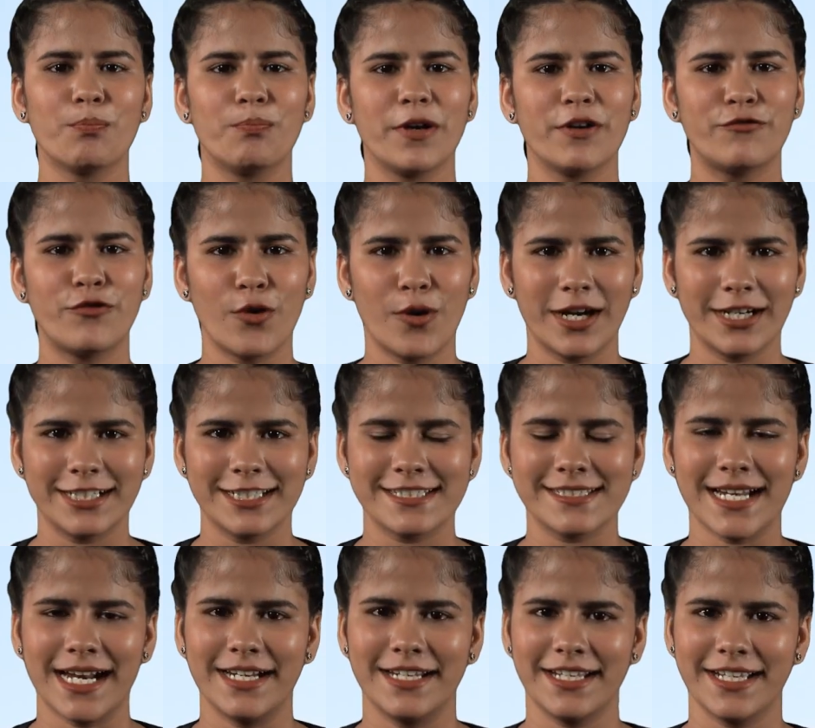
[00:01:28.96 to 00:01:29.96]
Before
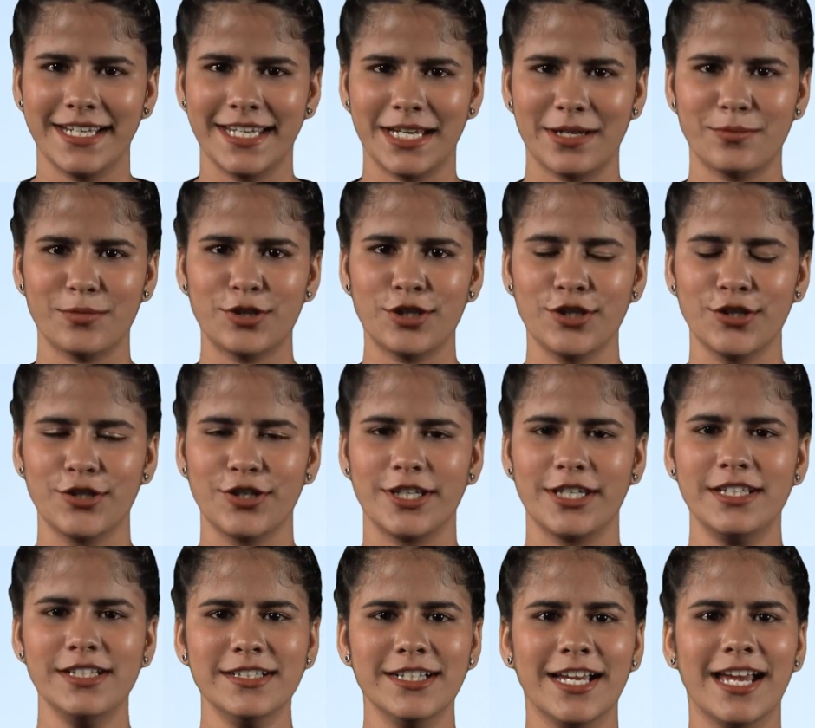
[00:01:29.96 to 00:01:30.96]
understanding game
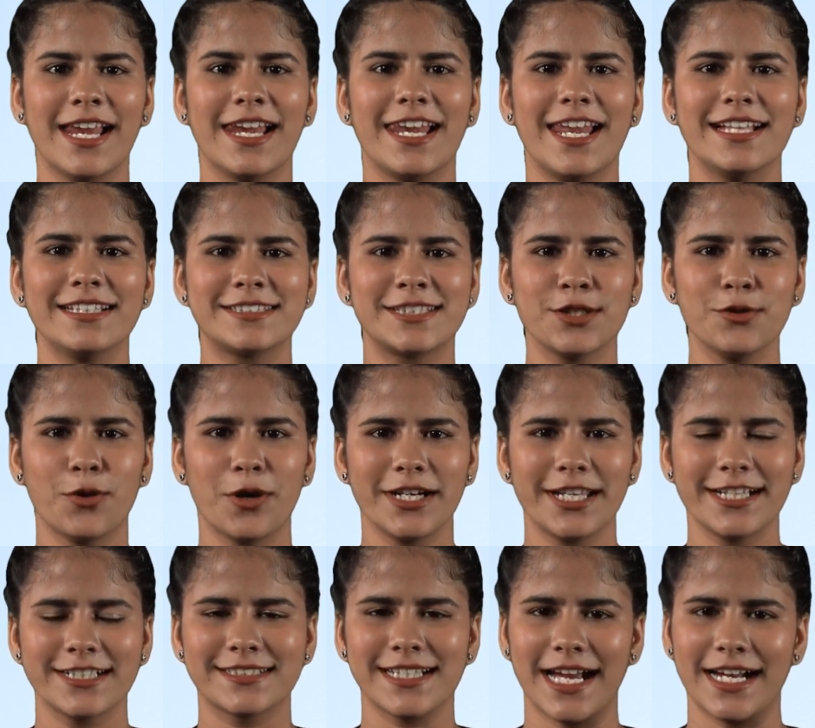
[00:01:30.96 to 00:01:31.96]
theory, let's see
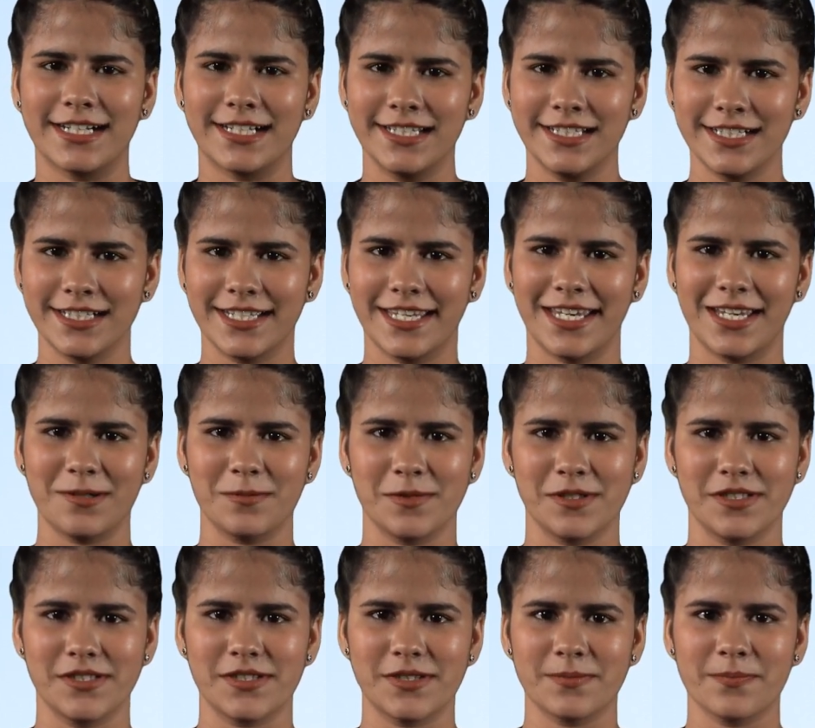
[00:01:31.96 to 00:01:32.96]
what exactly a game
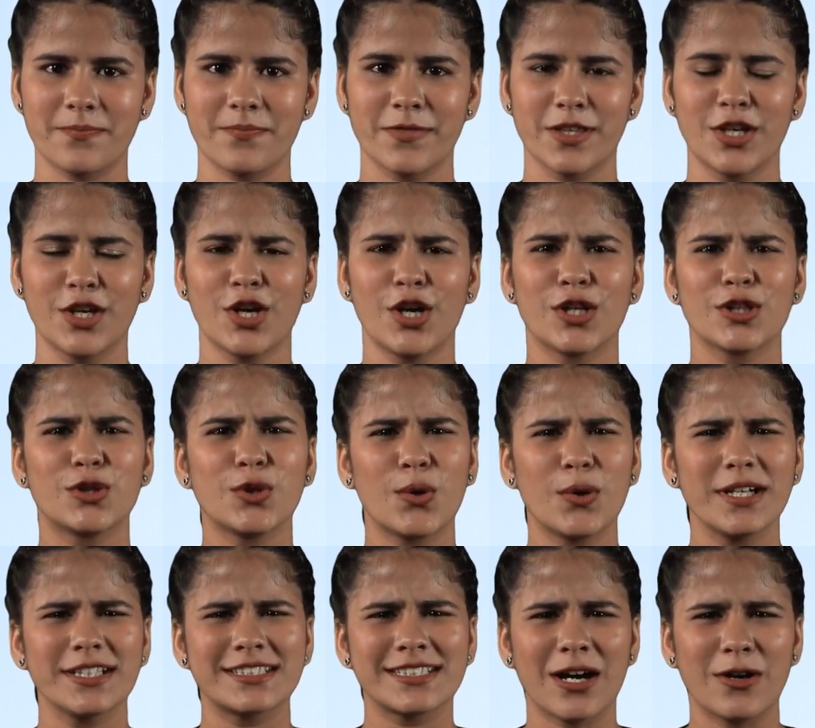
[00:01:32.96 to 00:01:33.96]
is.
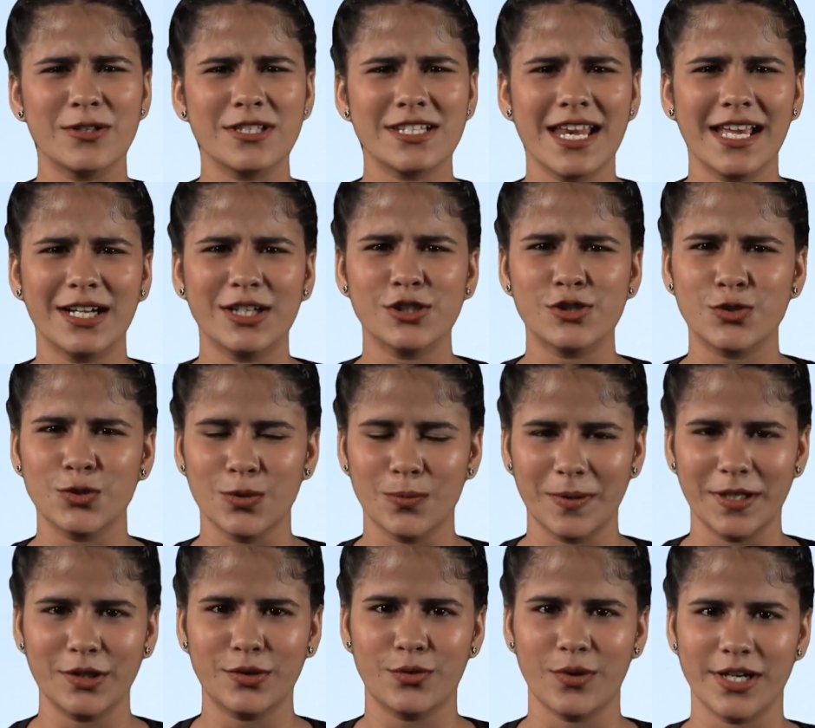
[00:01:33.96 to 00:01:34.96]
Though it sounds like a
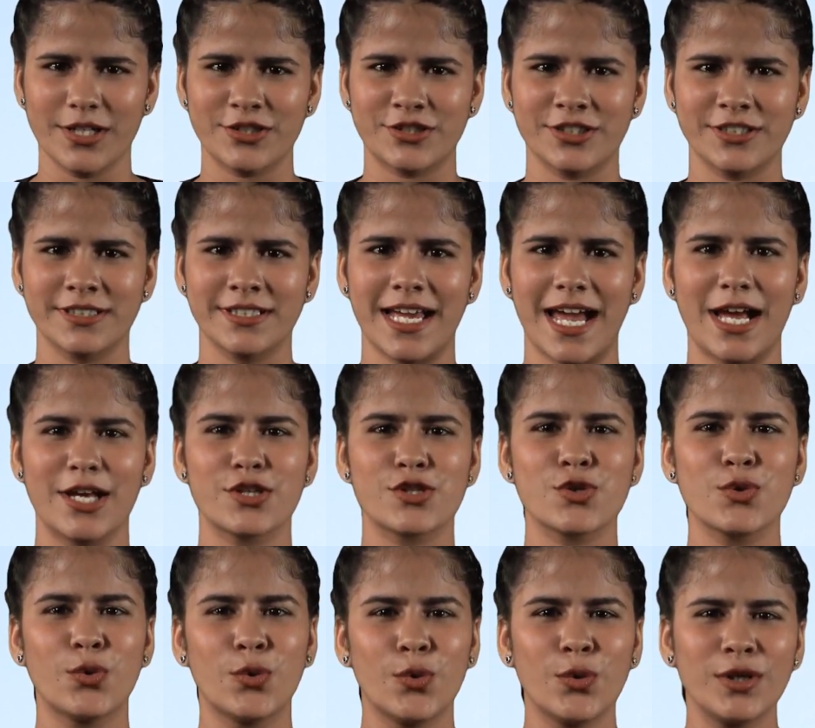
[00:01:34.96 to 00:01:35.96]
stupid question as
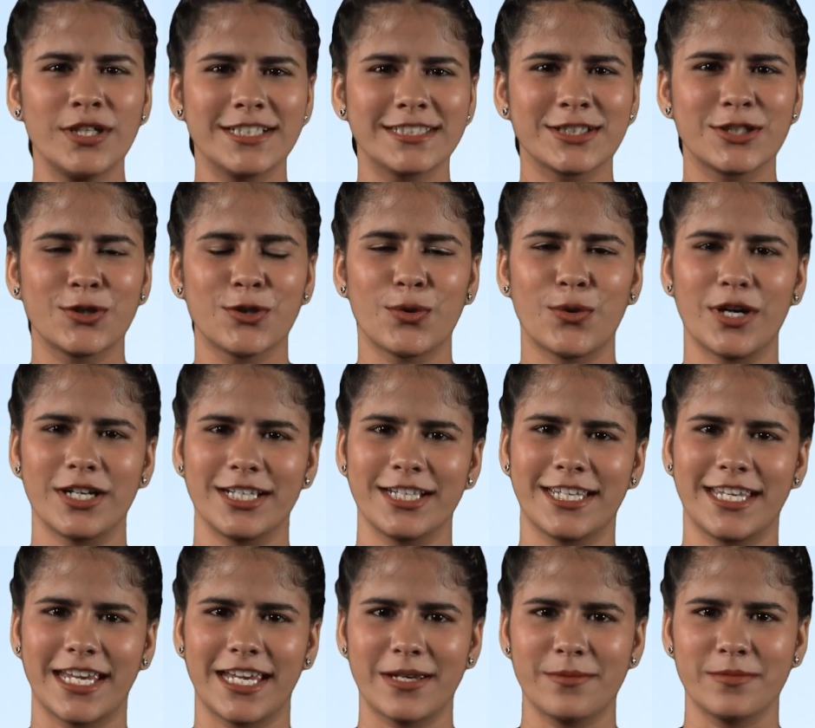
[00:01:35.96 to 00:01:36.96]
to who doesn't know what
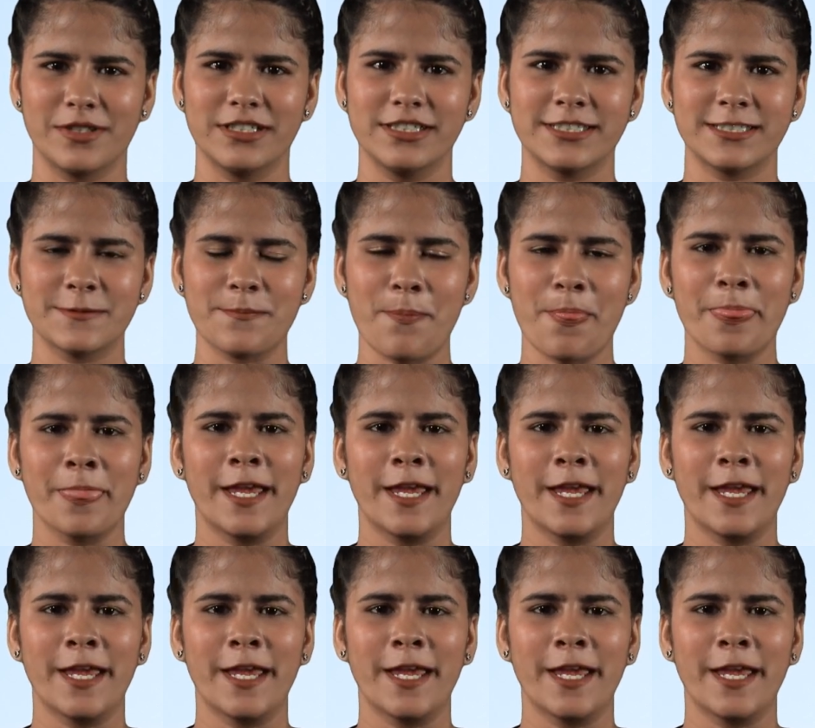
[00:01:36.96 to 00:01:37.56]
a game is,